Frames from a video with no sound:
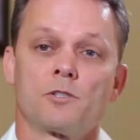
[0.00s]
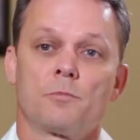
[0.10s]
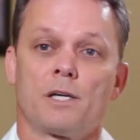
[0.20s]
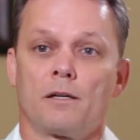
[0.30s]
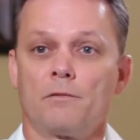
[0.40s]
is
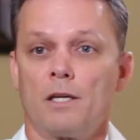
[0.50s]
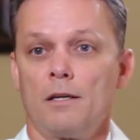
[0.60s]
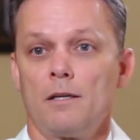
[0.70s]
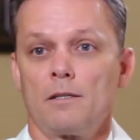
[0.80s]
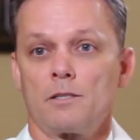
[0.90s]
about
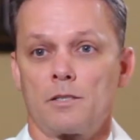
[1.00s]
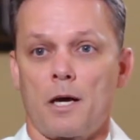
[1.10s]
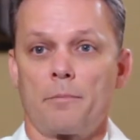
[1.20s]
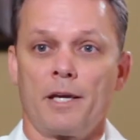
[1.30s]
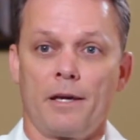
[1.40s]

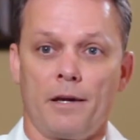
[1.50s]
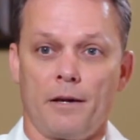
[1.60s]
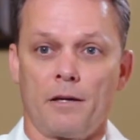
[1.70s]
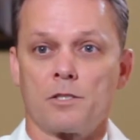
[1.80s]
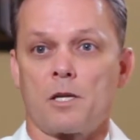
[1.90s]
stopping
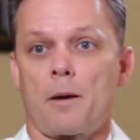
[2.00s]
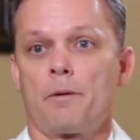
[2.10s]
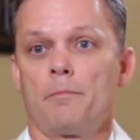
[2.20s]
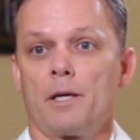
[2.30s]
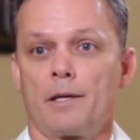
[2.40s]
care,
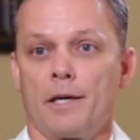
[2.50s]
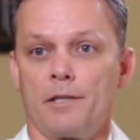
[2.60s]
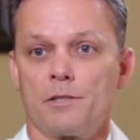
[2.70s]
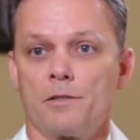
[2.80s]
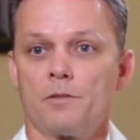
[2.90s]
stopping
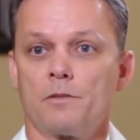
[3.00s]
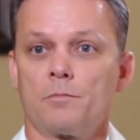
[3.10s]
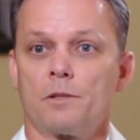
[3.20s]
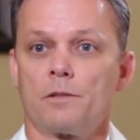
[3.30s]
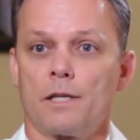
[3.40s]
medications,
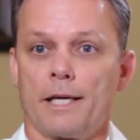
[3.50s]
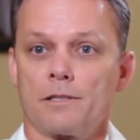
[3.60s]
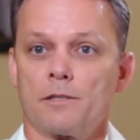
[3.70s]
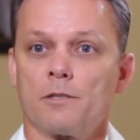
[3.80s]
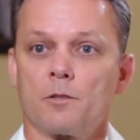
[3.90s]
but
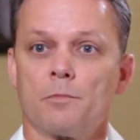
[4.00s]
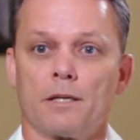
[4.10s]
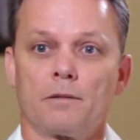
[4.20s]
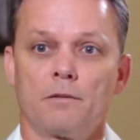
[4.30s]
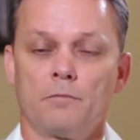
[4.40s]
actually it's
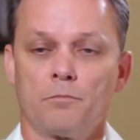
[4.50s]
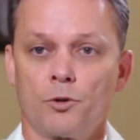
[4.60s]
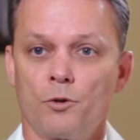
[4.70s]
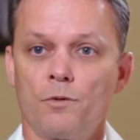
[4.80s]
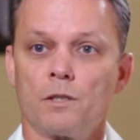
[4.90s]
about
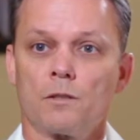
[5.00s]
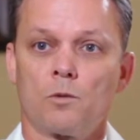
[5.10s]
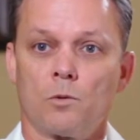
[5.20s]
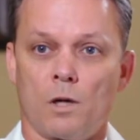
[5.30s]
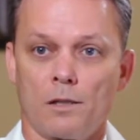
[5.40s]
improving the
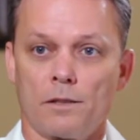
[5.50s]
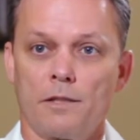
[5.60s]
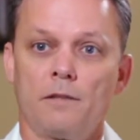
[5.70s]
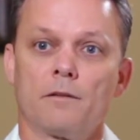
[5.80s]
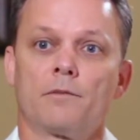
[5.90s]

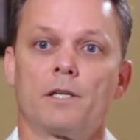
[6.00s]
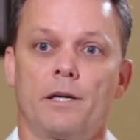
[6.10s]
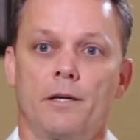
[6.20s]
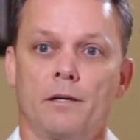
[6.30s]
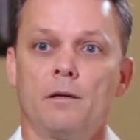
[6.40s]
quality of the
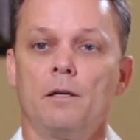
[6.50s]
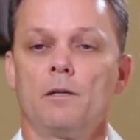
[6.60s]
care